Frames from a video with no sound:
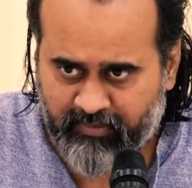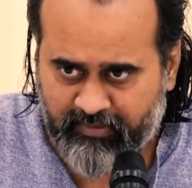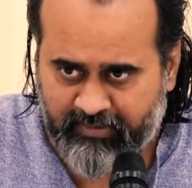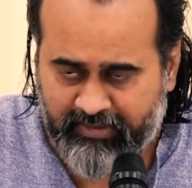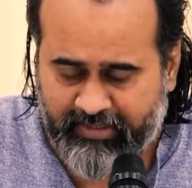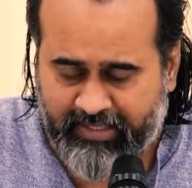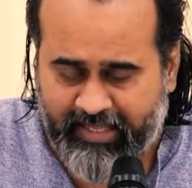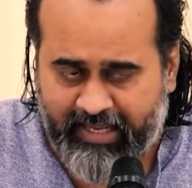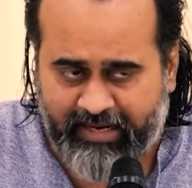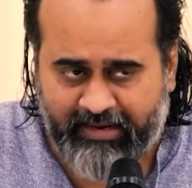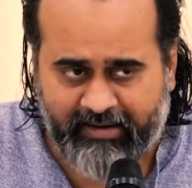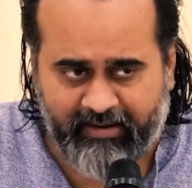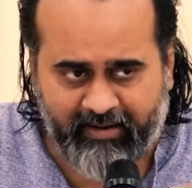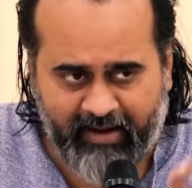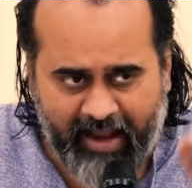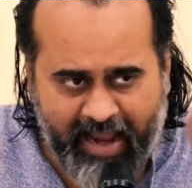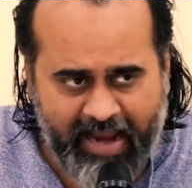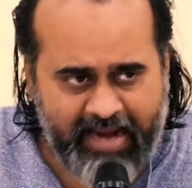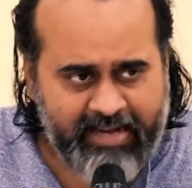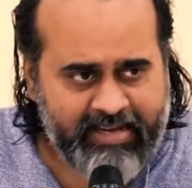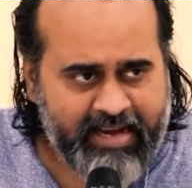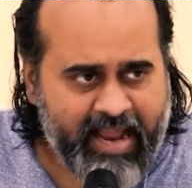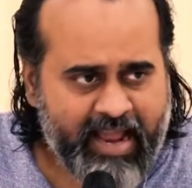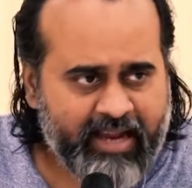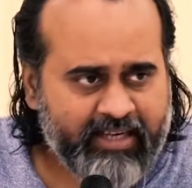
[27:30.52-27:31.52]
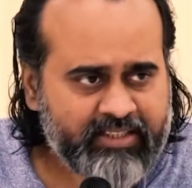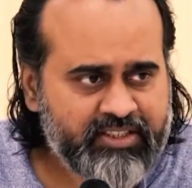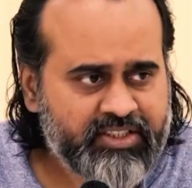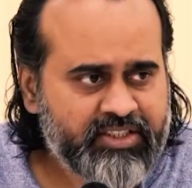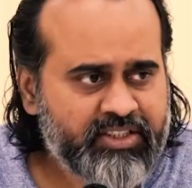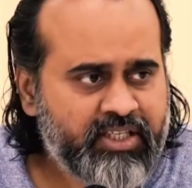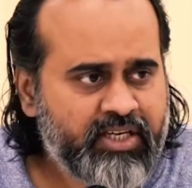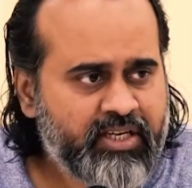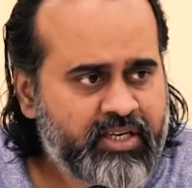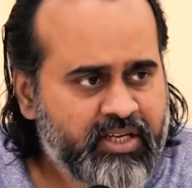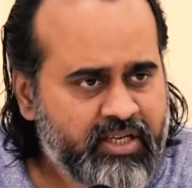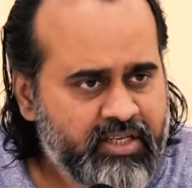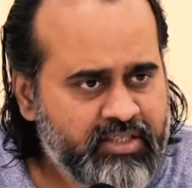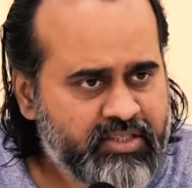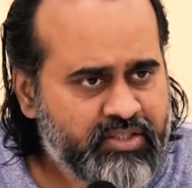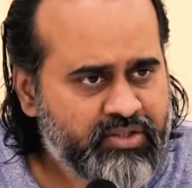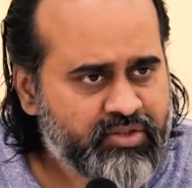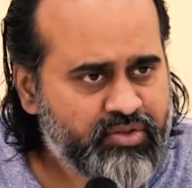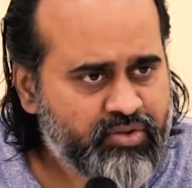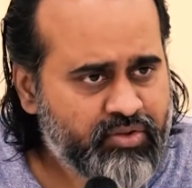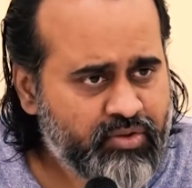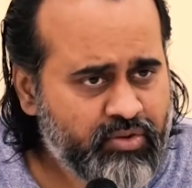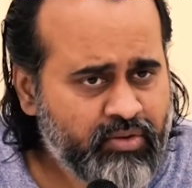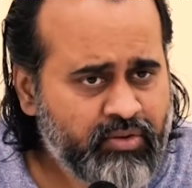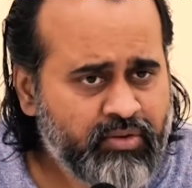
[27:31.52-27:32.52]
Then right action is
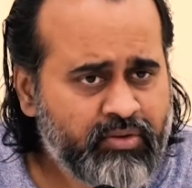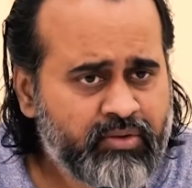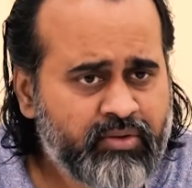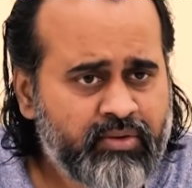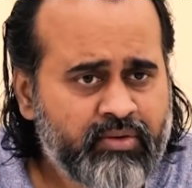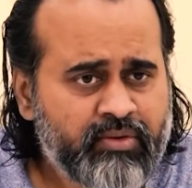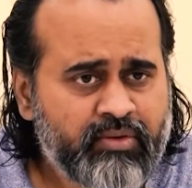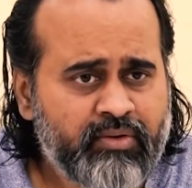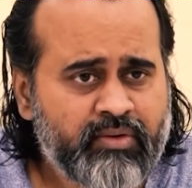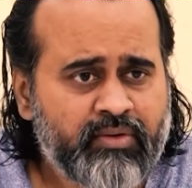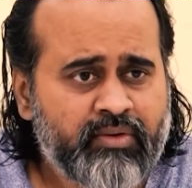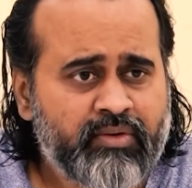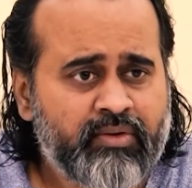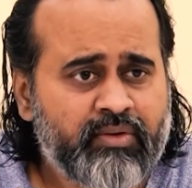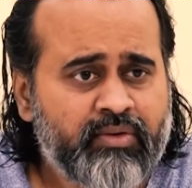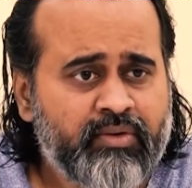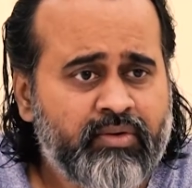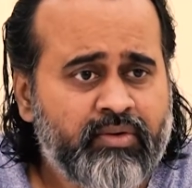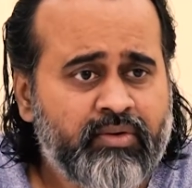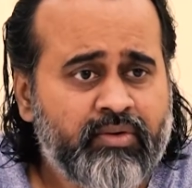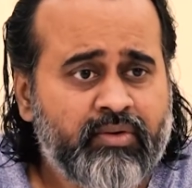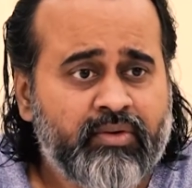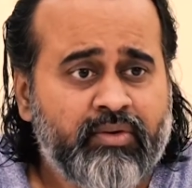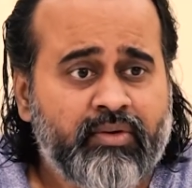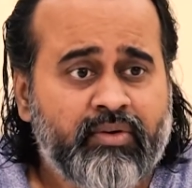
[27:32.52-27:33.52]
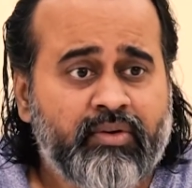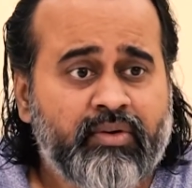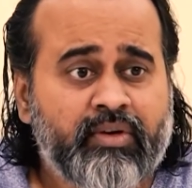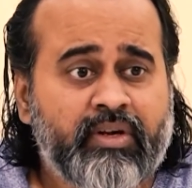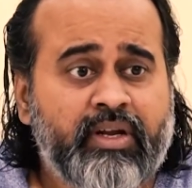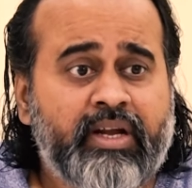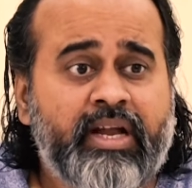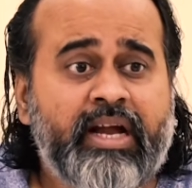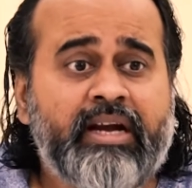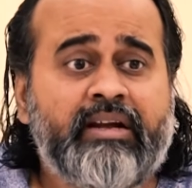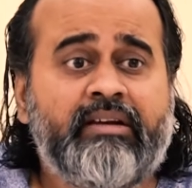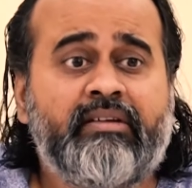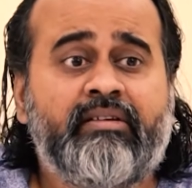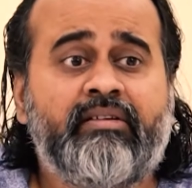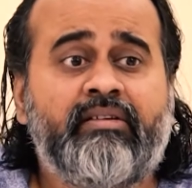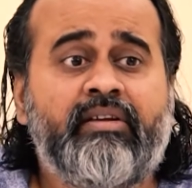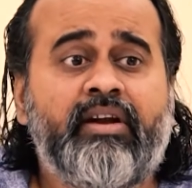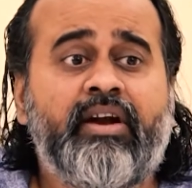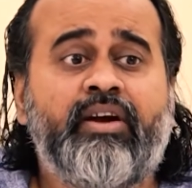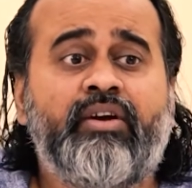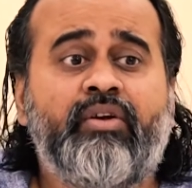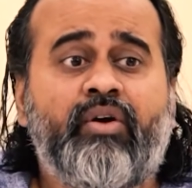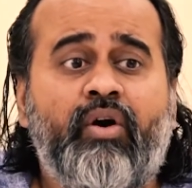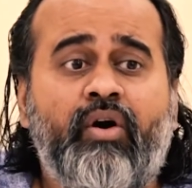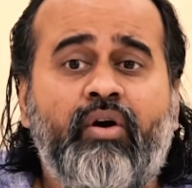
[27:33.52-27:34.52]
to get
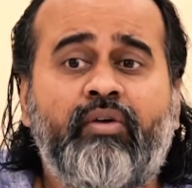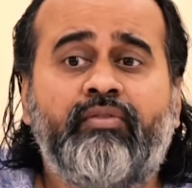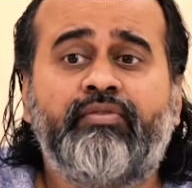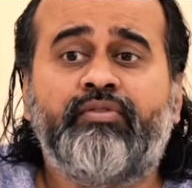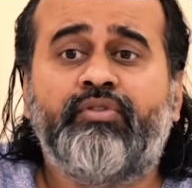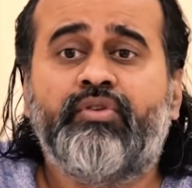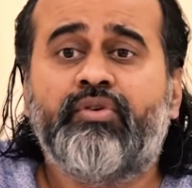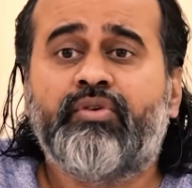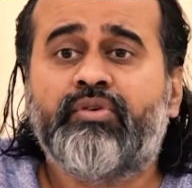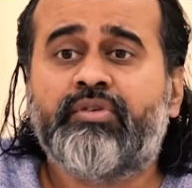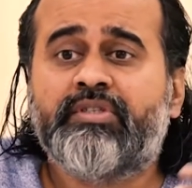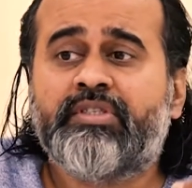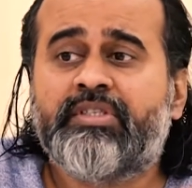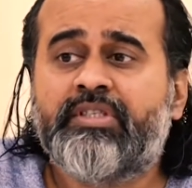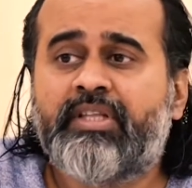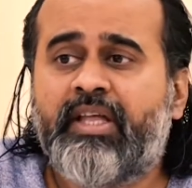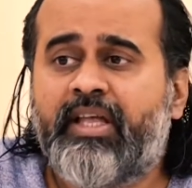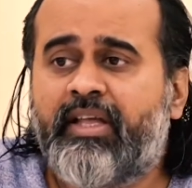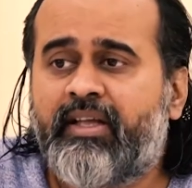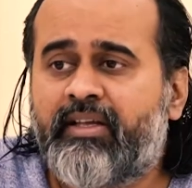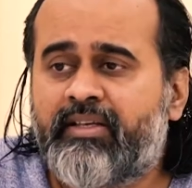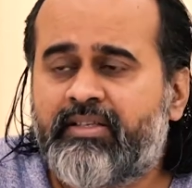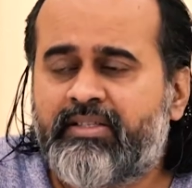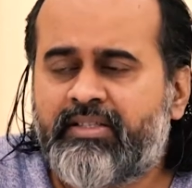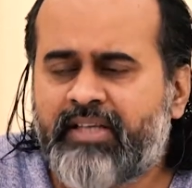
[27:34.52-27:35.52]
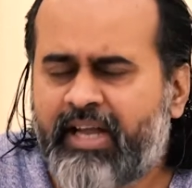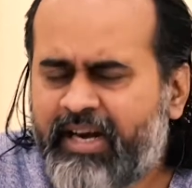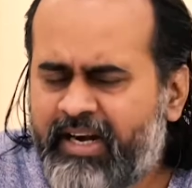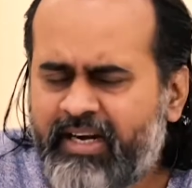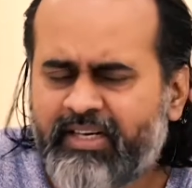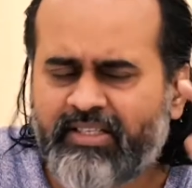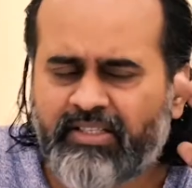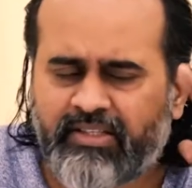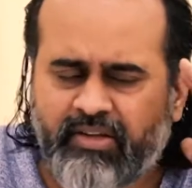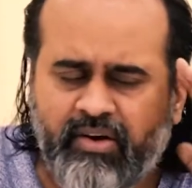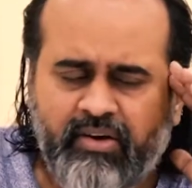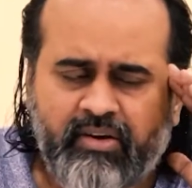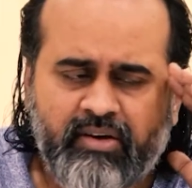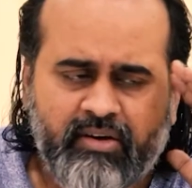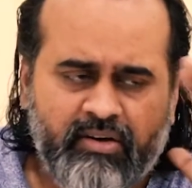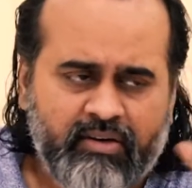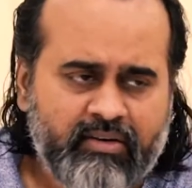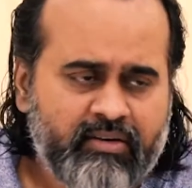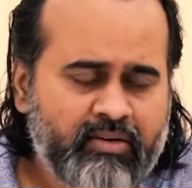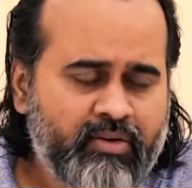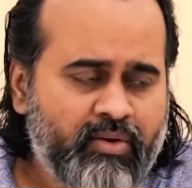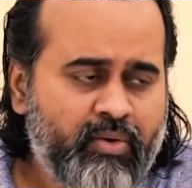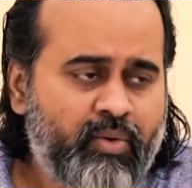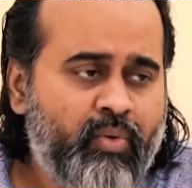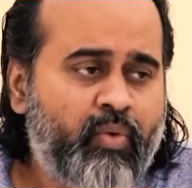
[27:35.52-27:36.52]
rid of those things. And it's not
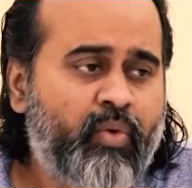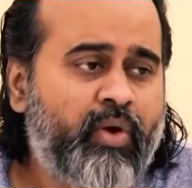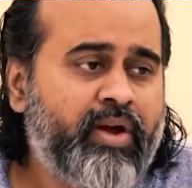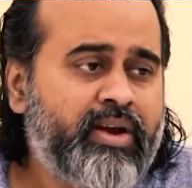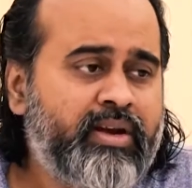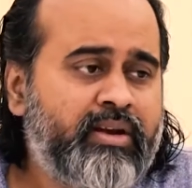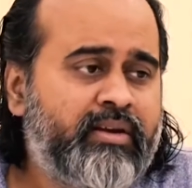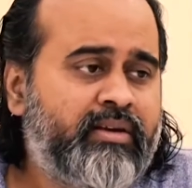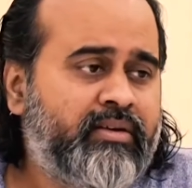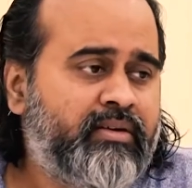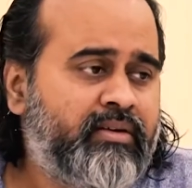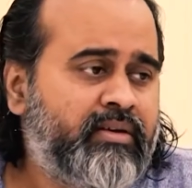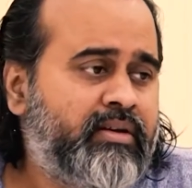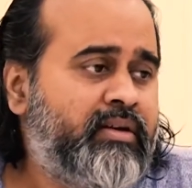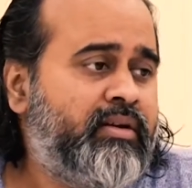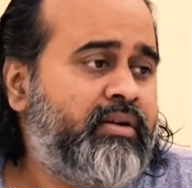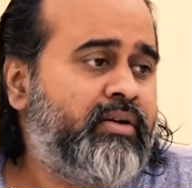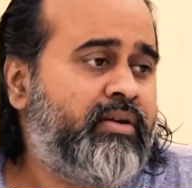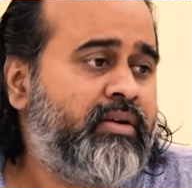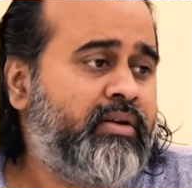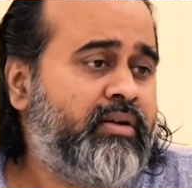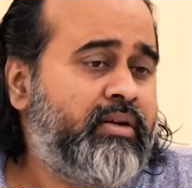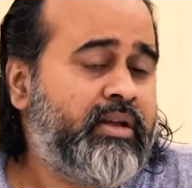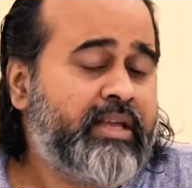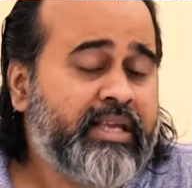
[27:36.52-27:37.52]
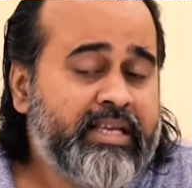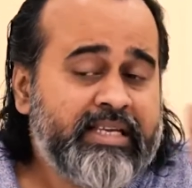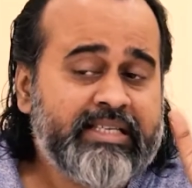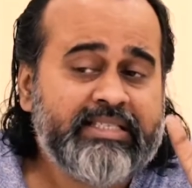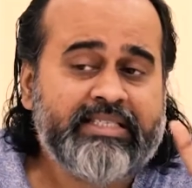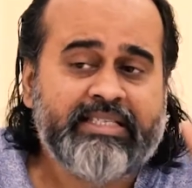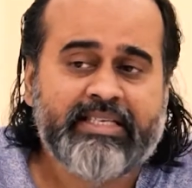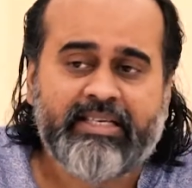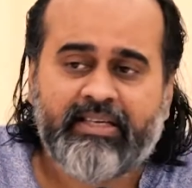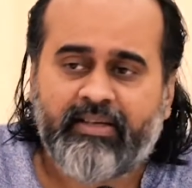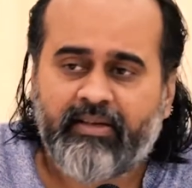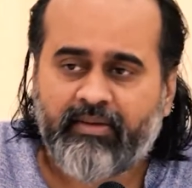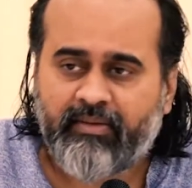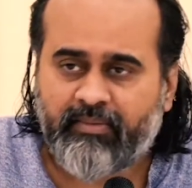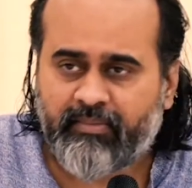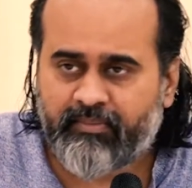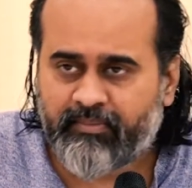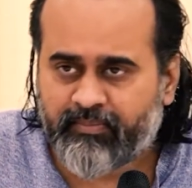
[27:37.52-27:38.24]
quite easy.